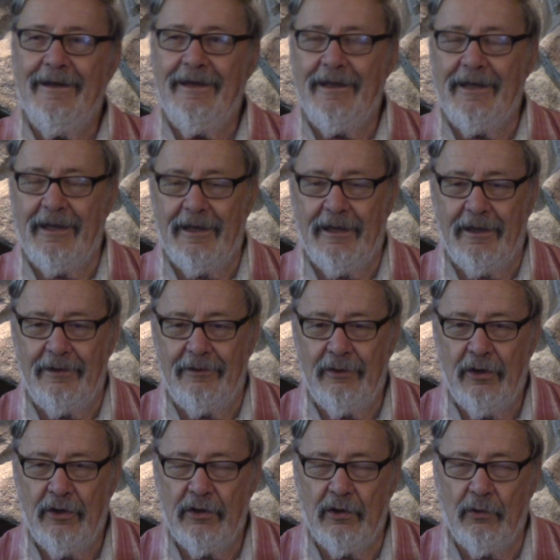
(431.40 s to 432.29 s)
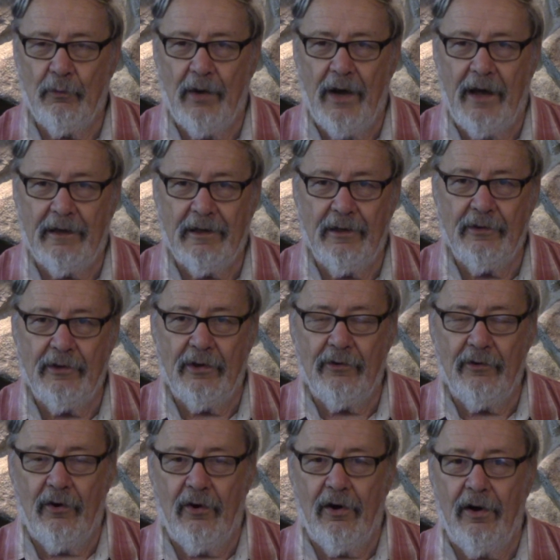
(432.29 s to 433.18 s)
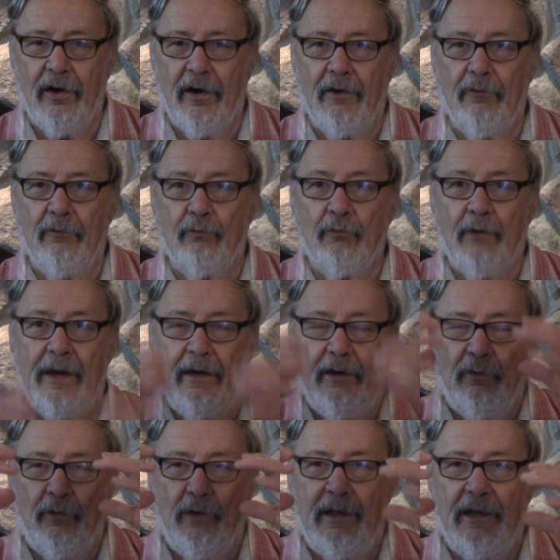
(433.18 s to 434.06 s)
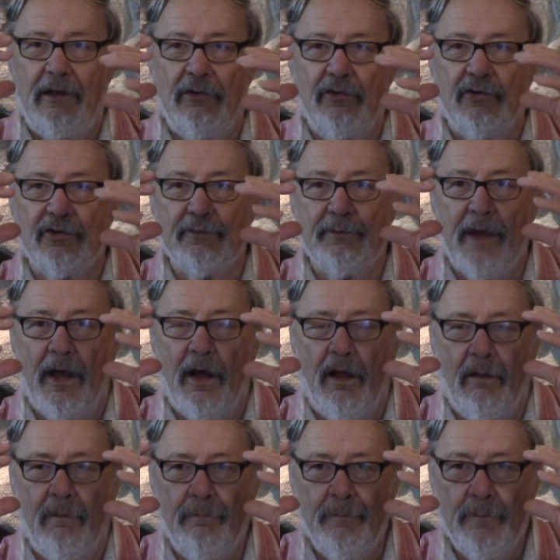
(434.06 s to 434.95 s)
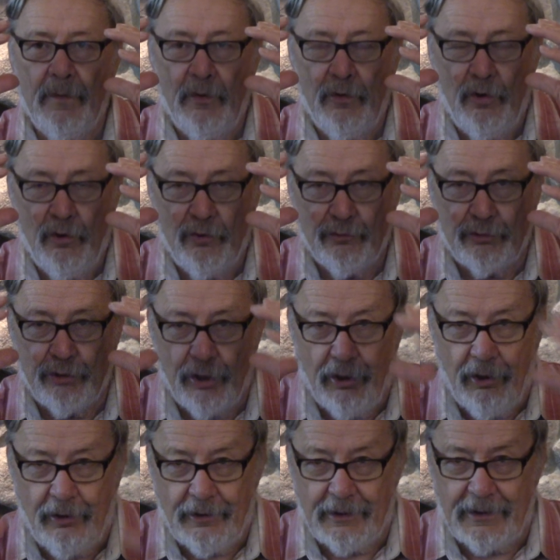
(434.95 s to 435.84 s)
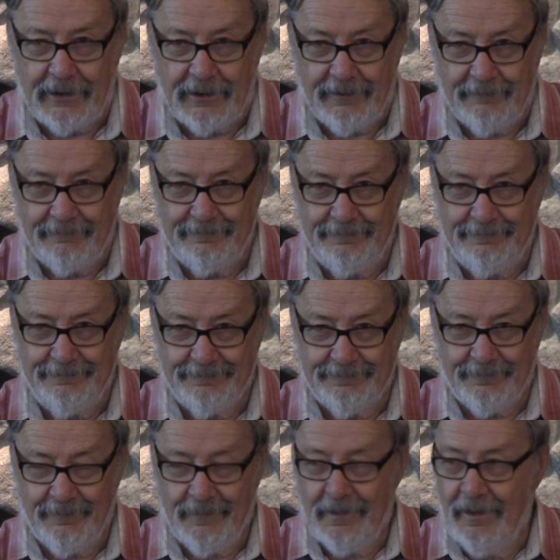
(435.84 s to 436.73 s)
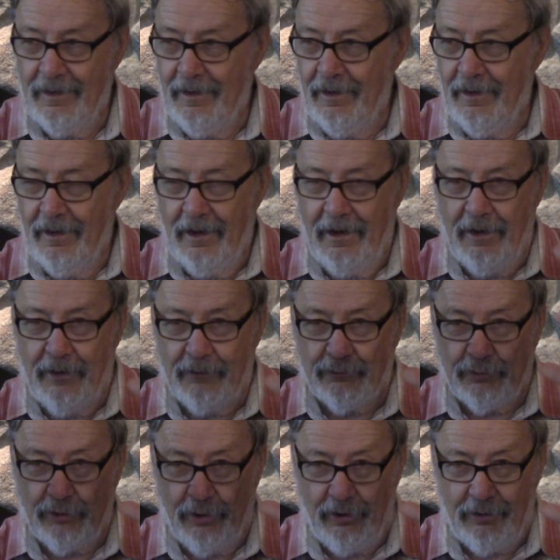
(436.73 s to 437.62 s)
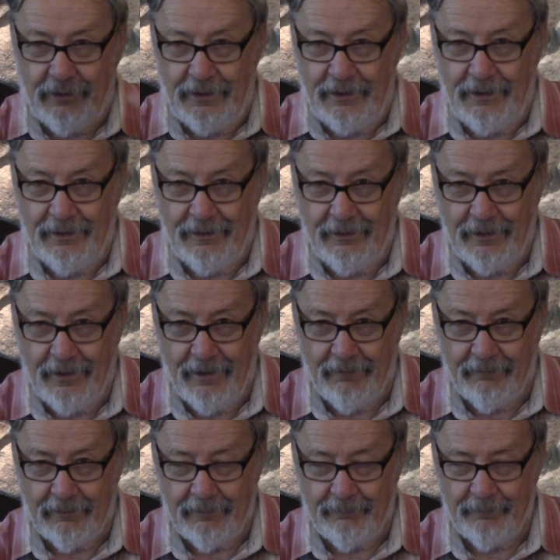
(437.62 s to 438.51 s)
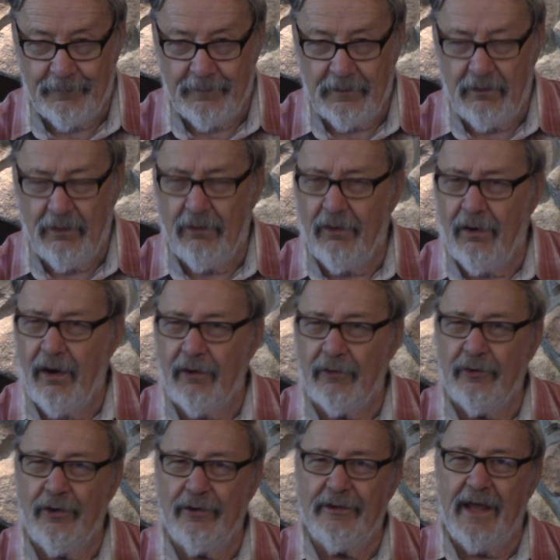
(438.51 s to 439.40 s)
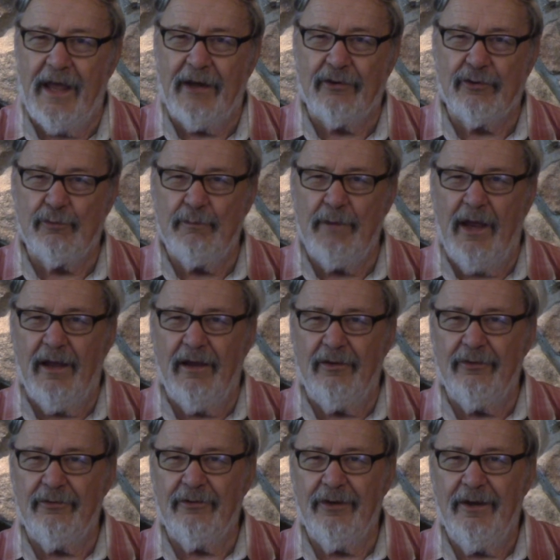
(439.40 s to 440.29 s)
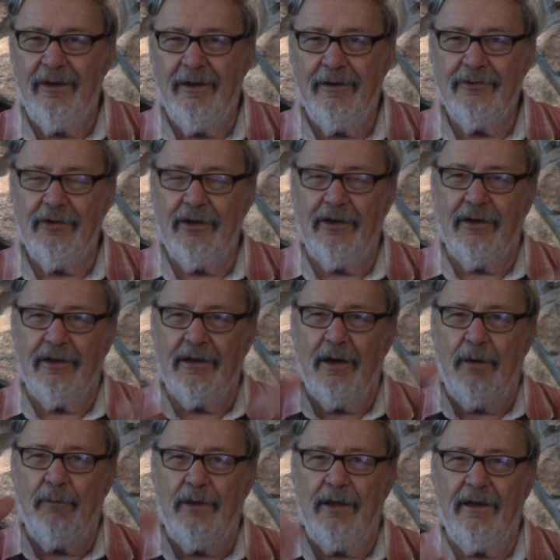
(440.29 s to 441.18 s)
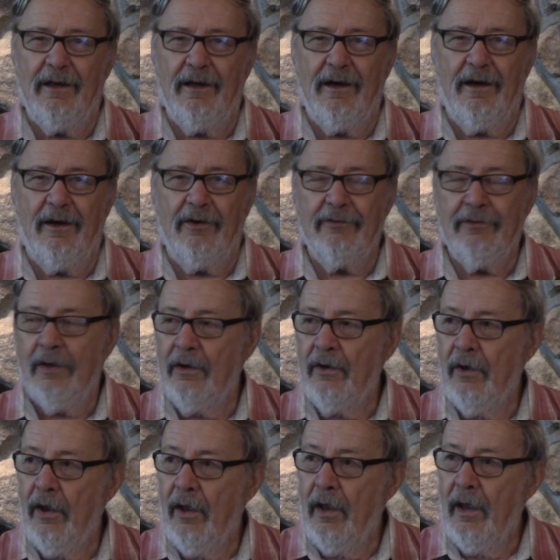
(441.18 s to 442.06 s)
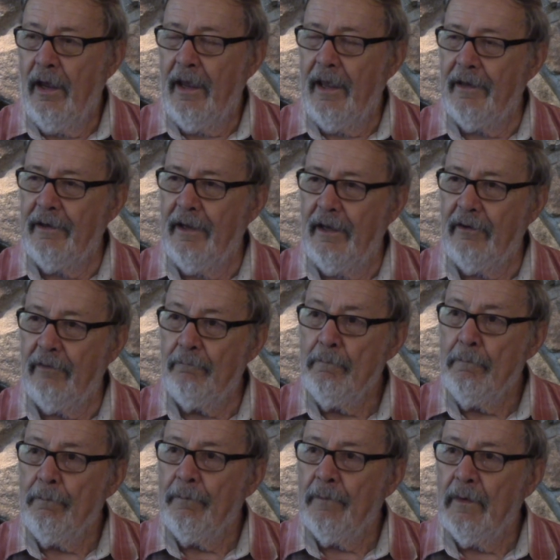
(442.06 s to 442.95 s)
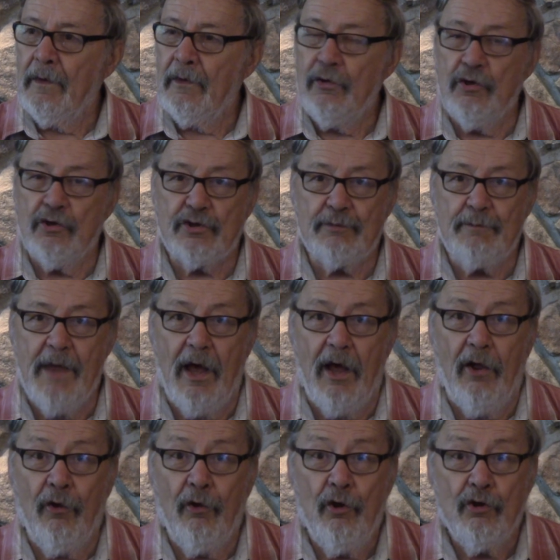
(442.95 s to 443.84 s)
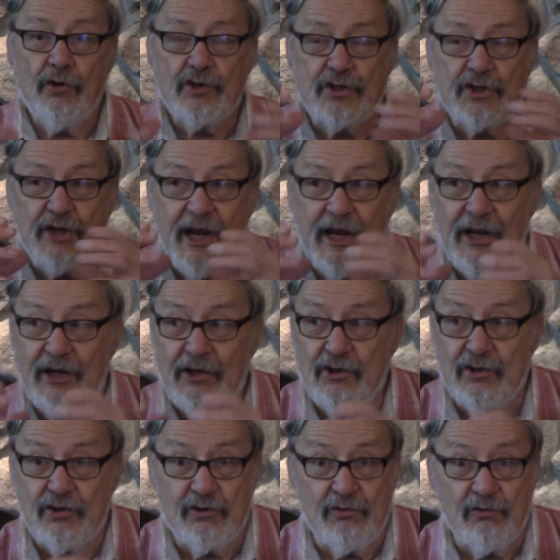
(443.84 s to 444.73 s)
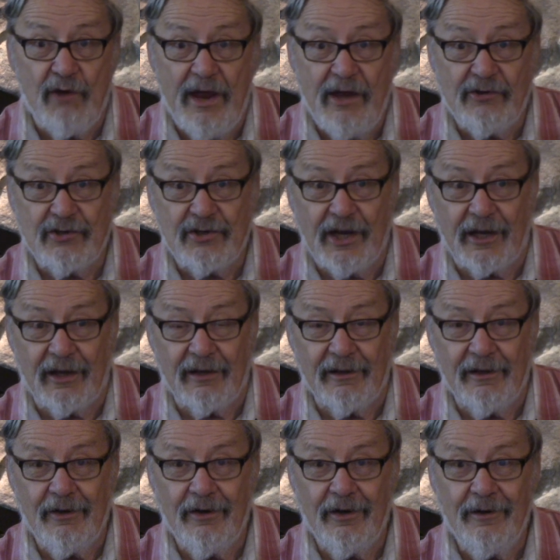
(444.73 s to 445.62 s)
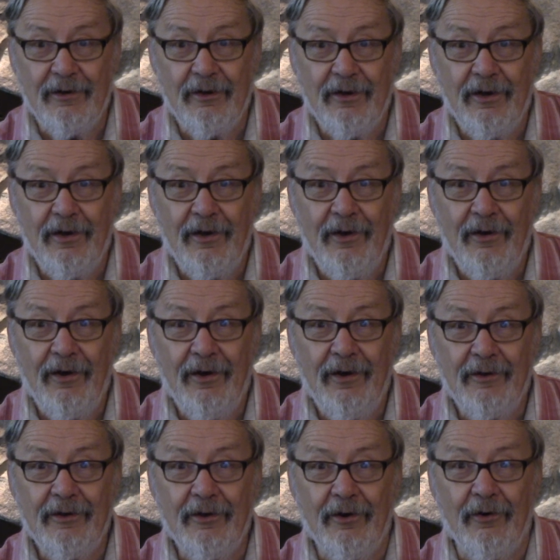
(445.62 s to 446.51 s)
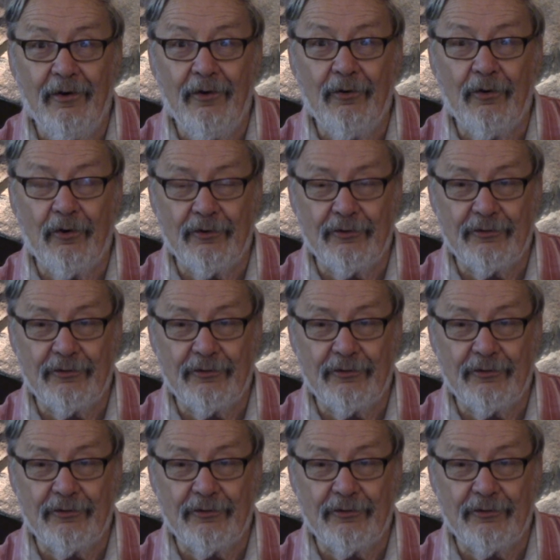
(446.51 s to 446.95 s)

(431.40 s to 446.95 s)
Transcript: And you walk in the door, and right away you smell turkey. Turkey in the oven. You know how good that smells. Gee, you come in the house, and then you smell sage dressing, you know, or